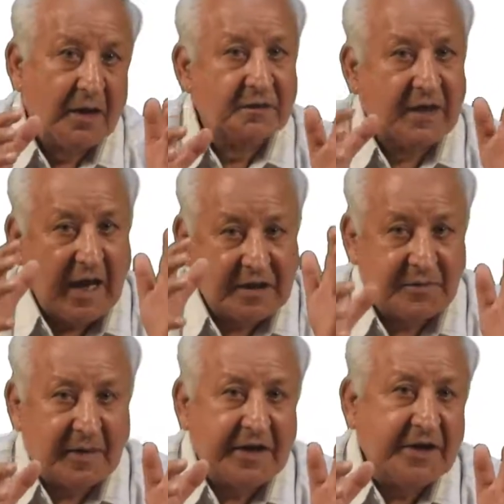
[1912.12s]
The
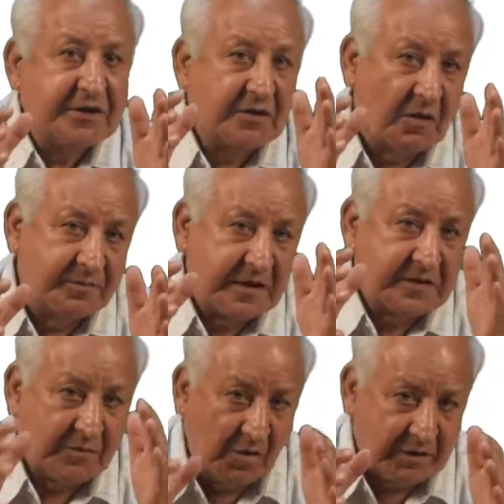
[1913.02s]
explanation of
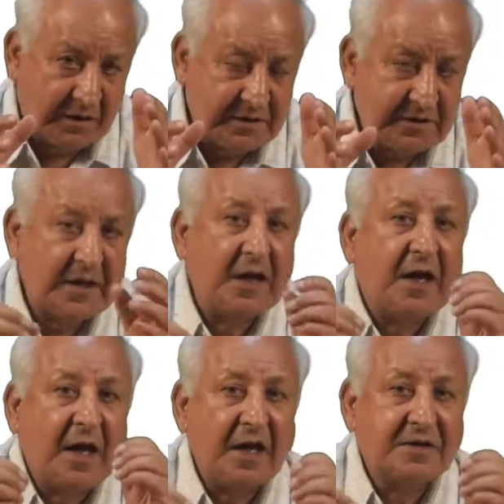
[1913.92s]
these models
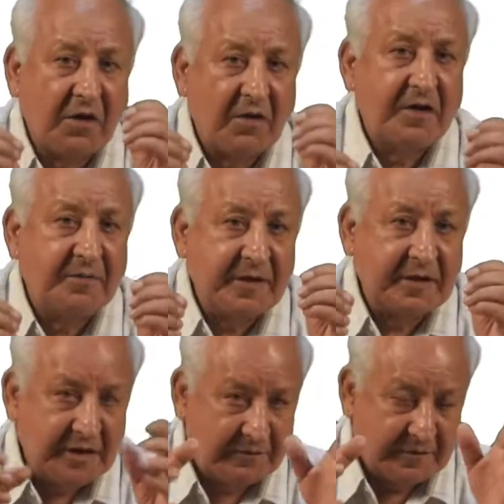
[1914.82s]
has already
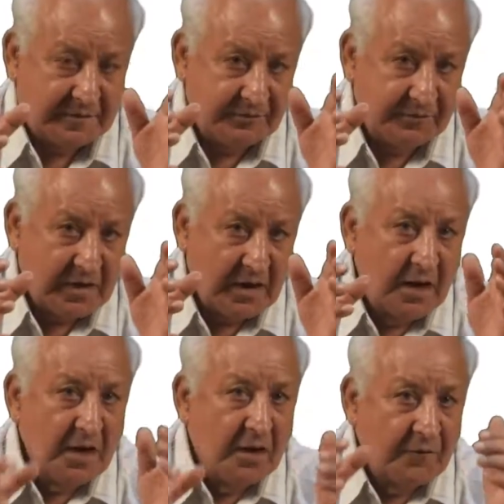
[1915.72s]
been given.
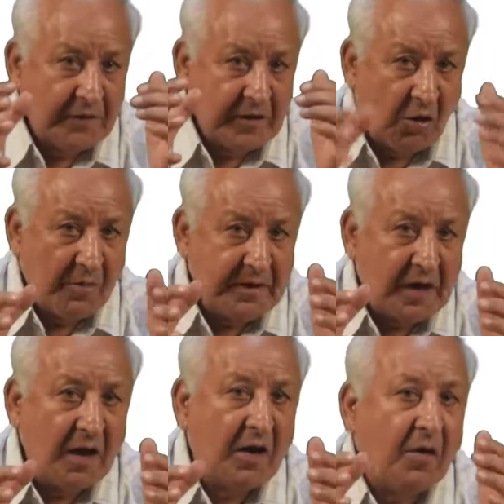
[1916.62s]

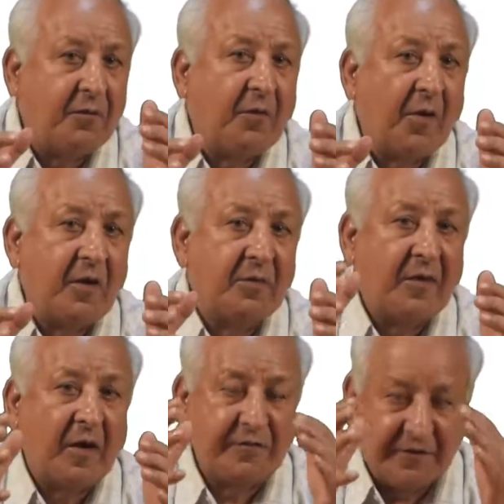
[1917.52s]
Phenomena of
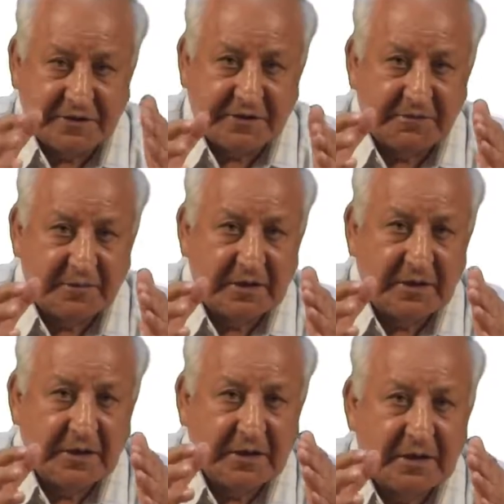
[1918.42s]
polymorphism
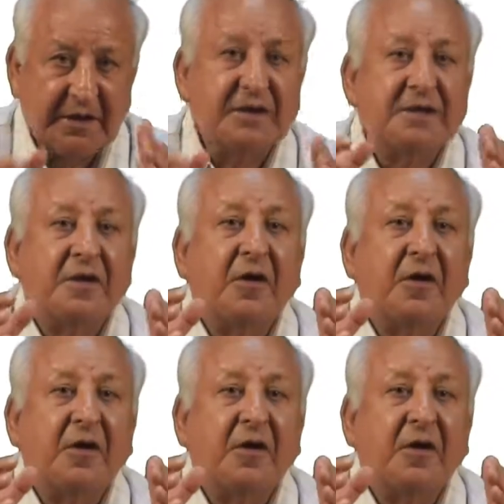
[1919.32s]
is